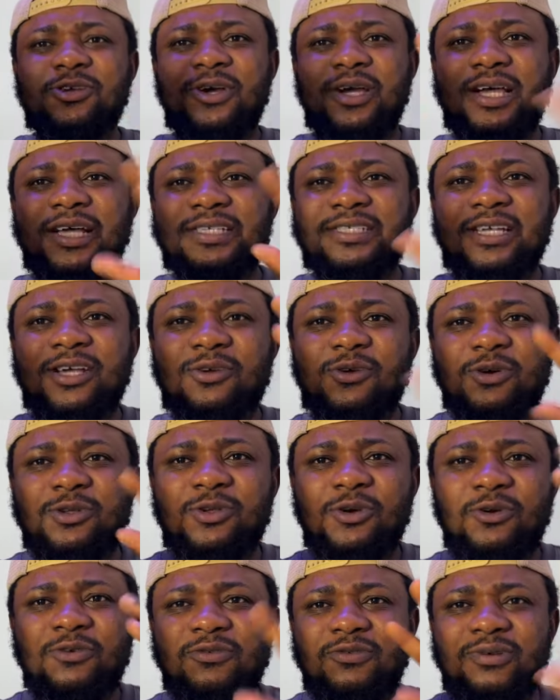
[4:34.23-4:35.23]
your hands are cut
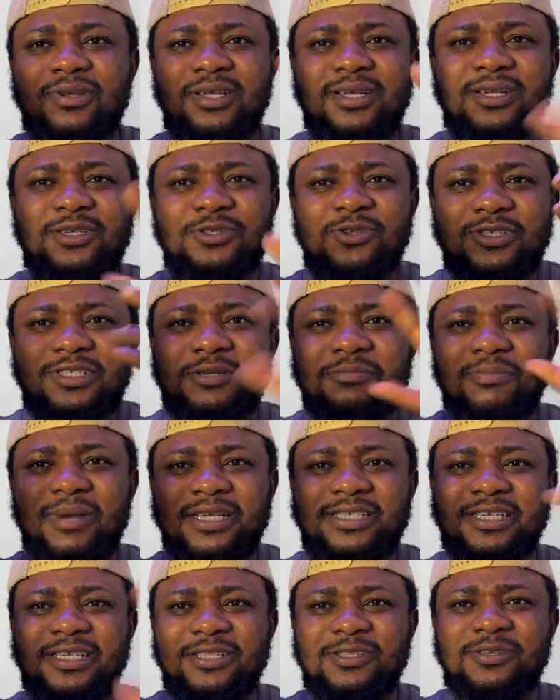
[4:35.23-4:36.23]
off. Just
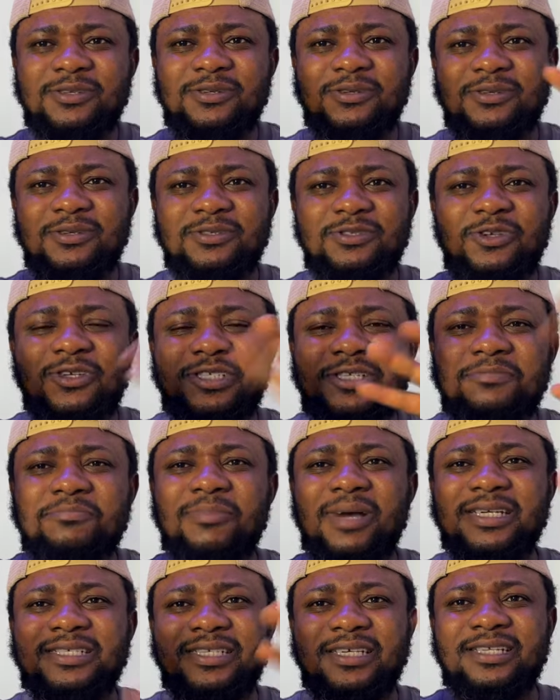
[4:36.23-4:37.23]
imagine, just
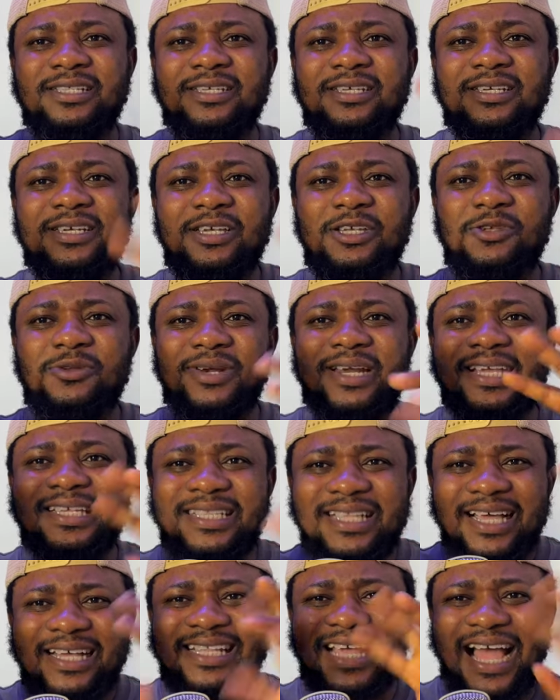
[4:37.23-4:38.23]
imagine you
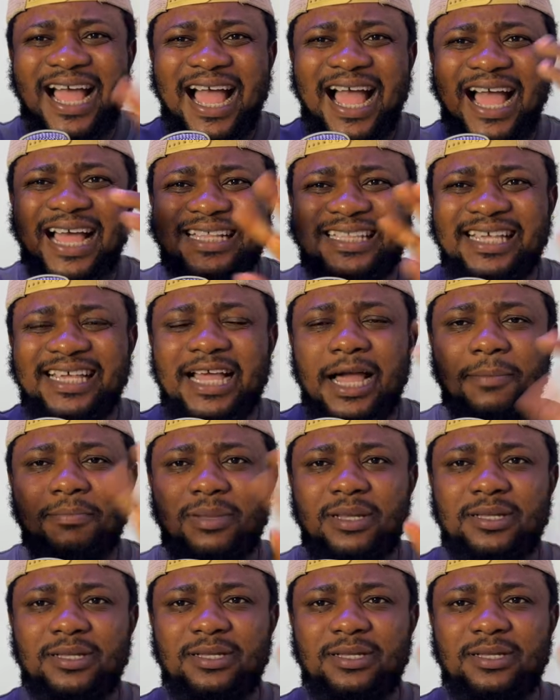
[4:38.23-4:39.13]
rendered handicap.